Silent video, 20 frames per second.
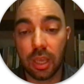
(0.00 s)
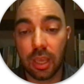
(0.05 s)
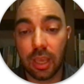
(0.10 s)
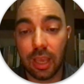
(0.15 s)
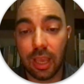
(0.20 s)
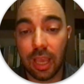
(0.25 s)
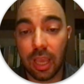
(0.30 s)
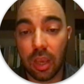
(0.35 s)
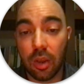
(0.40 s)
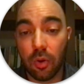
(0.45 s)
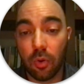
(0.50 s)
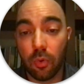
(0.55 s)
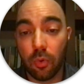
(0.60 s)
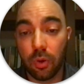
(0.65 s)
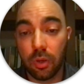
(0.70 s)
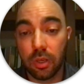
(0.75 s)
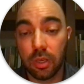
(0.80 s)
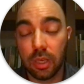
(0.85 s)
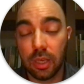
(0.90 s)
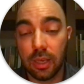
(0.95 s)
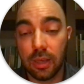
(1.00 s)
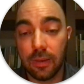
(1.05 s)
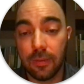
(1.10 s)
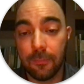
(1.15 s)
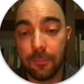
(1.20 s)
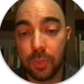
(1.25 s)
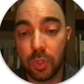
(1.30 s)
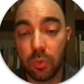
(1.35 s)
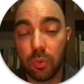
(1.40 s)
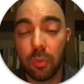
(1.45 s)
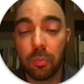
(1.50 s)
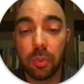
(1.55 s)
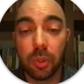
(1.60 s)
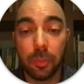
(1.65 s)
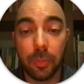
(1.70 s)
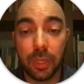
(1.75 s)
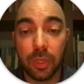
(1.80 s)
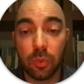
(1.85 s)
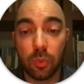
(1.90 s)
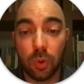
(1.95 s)
how to
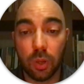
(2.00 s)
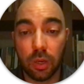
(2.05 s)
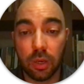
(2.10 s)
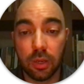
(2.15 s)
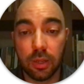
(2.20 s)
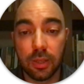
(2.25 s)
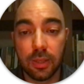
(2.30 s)
implement one.